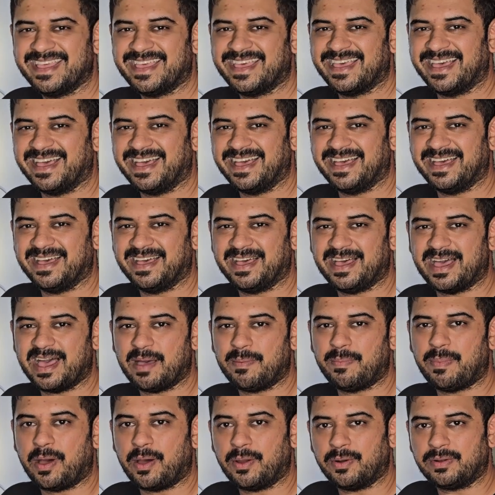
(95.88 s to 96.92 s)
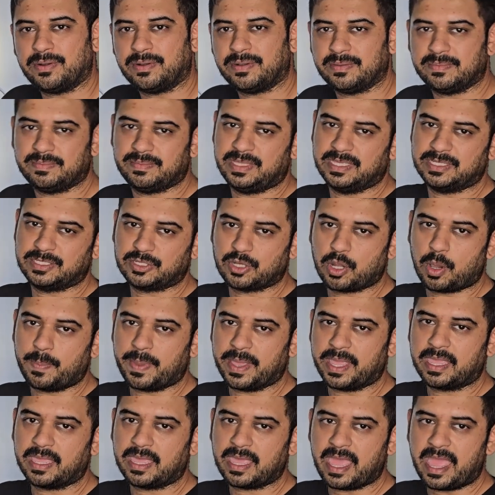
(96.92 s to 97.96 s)
about this
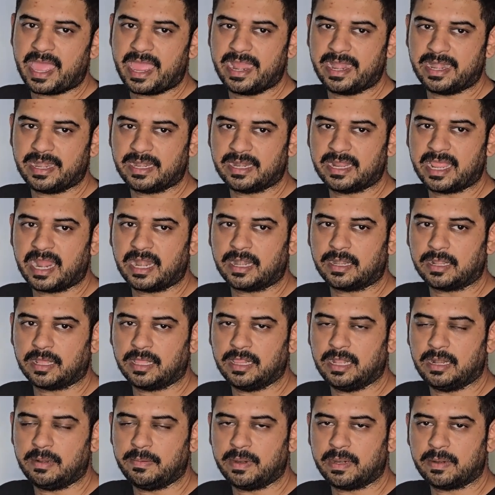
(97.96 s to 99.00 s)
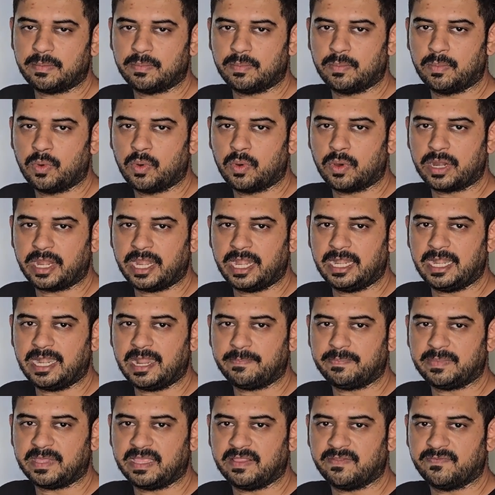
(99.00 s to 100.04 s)
topic and get a little bit more
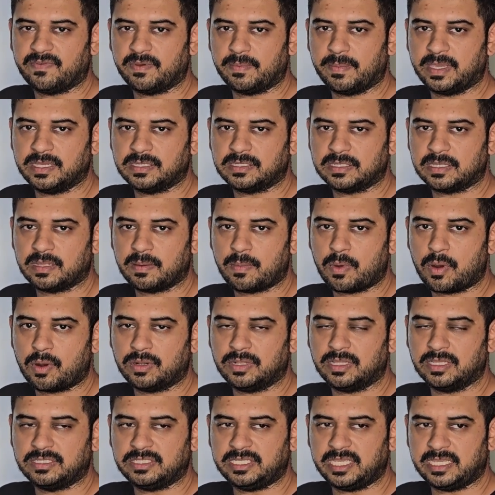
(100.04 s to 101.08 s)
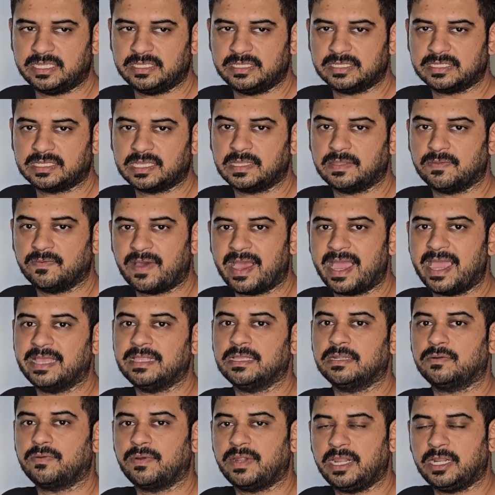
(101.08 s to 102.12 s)
in-depth information about the changes and why
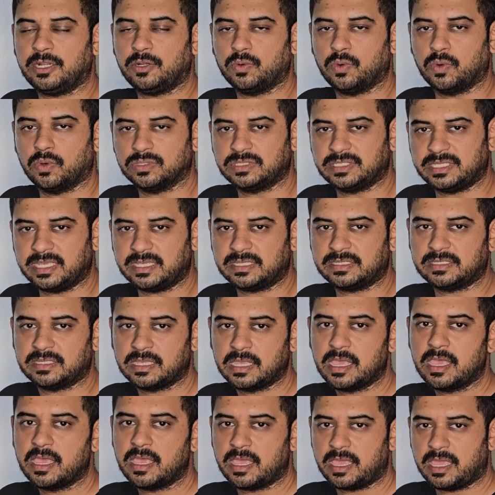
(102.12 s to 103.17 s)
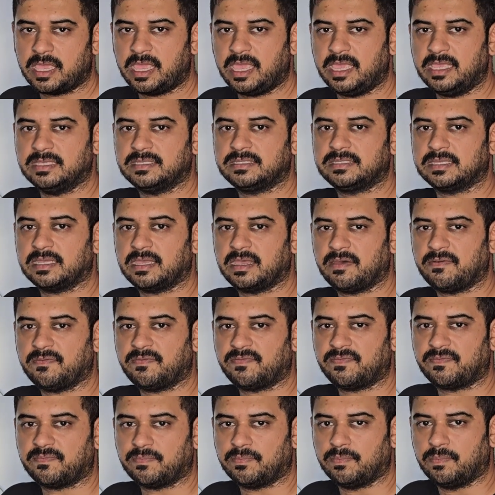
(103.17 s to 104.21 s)
the 22.06 is a
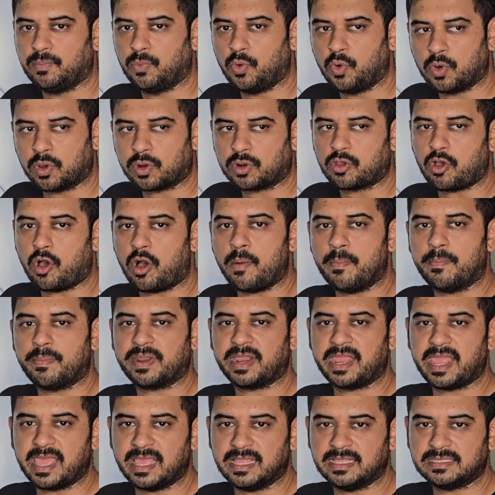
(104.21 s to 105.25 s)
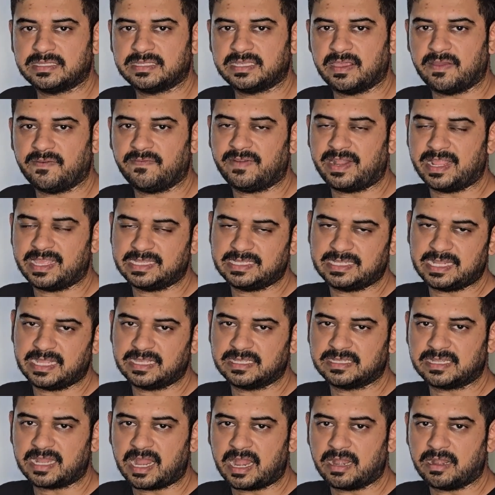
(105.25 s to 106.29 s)
more comprehensive testing
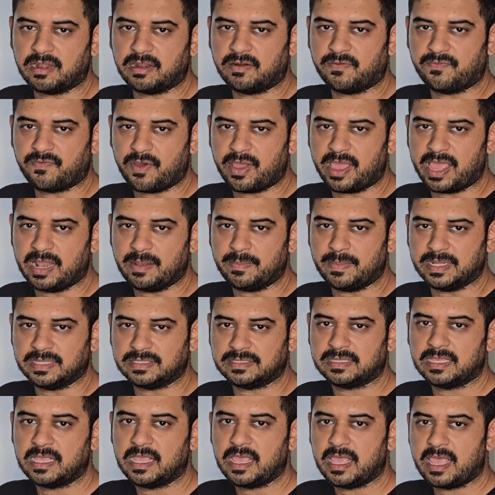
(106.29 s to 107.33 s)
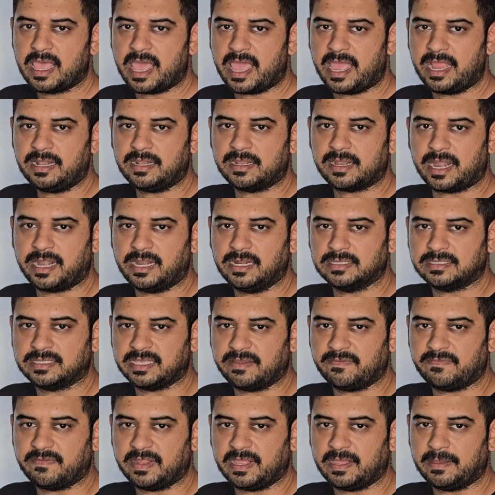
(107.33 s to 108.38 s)
standard for helmets and rider
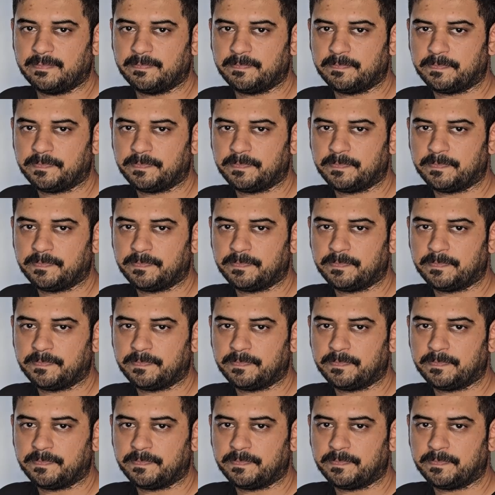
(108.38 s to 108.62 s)
safety.